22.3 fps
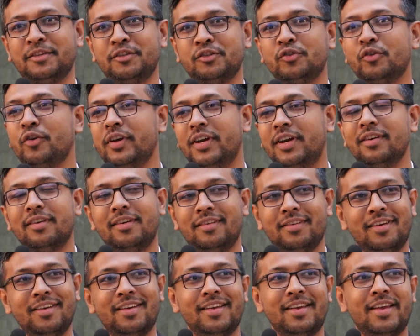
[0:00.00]
So
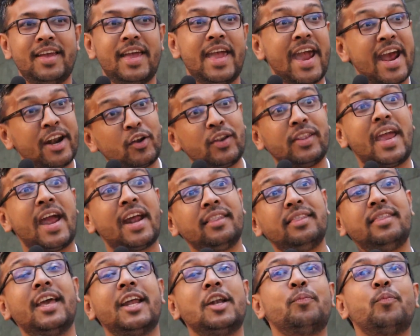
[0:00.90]

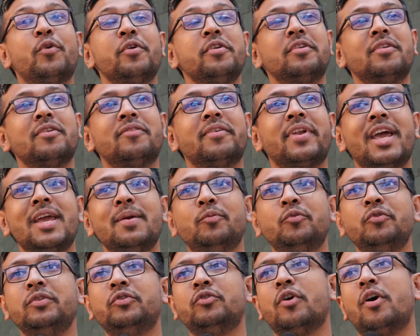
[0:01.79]
at that point of
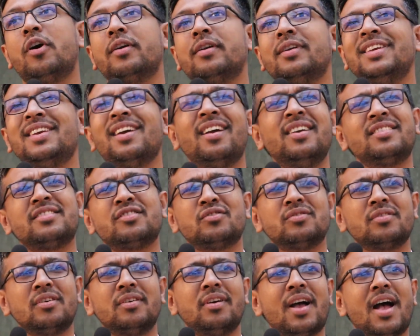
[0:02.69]
time, we thought,
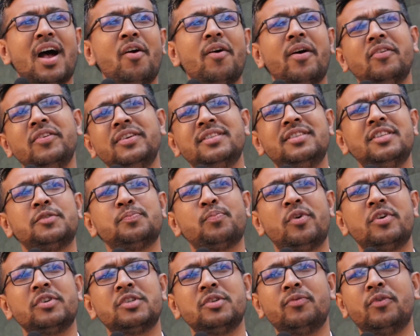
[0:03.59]
how is this
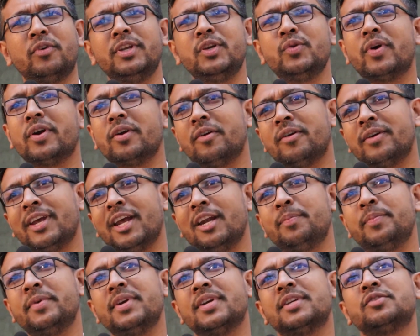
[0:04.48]
possible? You are not
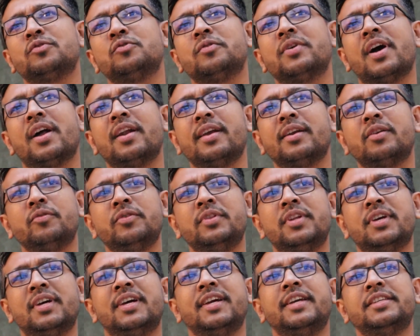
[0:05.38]
helping us to connect
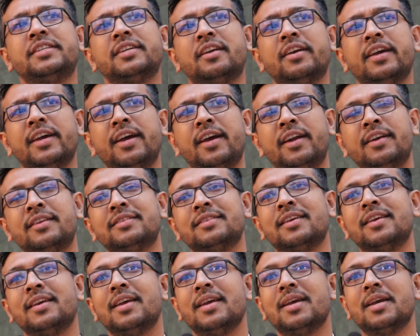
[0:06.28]
with the HR
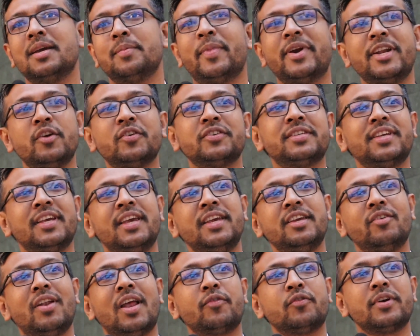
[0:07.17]
heads, but you're
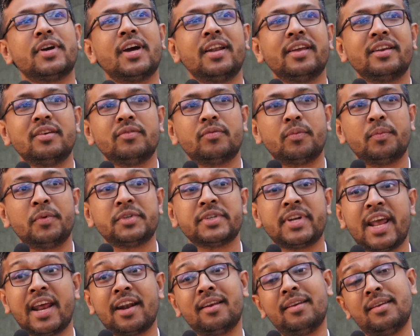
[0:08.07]
saying you'll have to collect
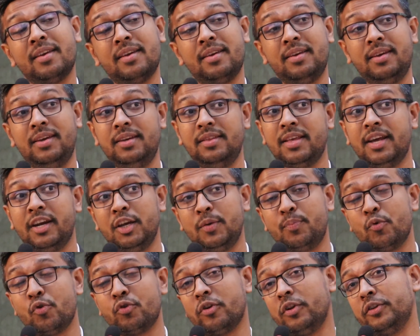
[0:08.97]
information. And in the
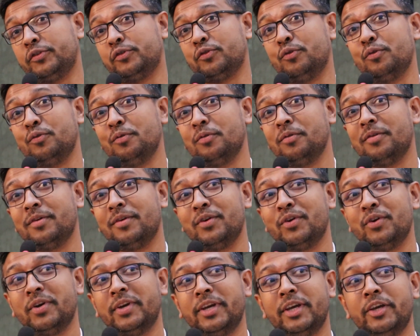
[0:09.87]
report also,
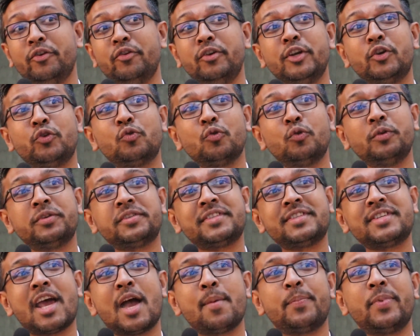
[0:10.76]
you need to
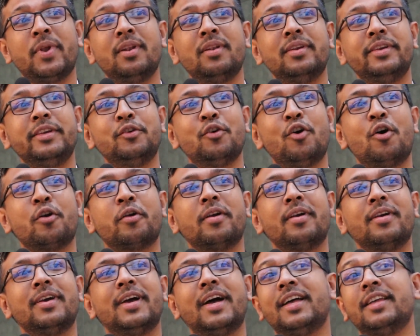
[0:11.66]
staple your
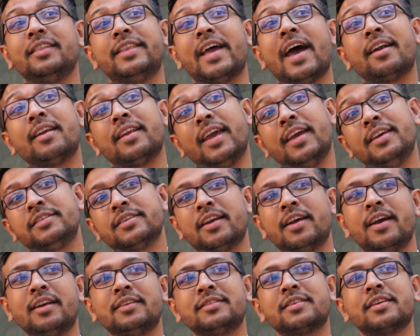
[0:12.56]
that
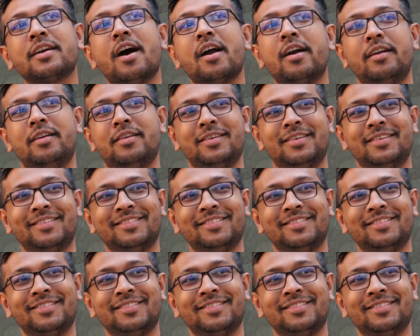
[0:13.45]
HR head's card.